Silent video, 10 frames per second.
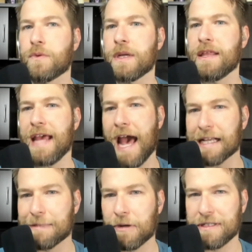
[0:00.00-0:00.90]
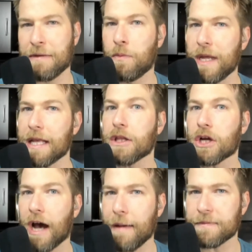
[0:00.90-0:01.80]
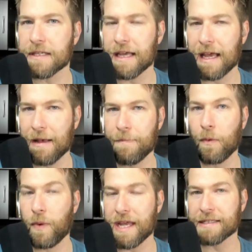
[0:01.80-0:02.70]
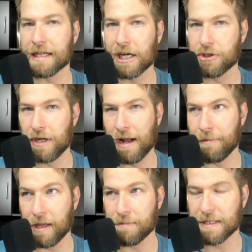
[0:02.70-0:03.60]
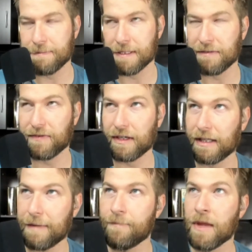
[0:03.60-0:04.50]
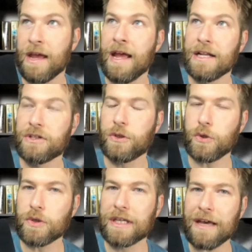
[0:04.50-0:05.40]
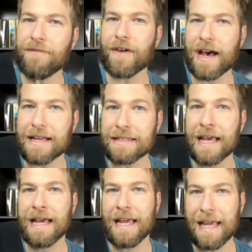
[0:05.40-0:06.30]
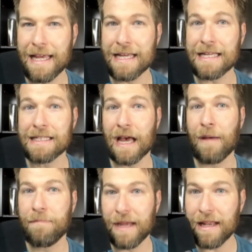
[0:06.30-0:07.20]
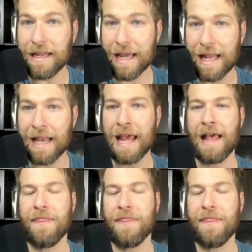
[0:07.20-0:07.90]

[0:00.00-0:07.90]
one of the experts. And we look up to him, we as a country, not me specifically, to give us his opinion.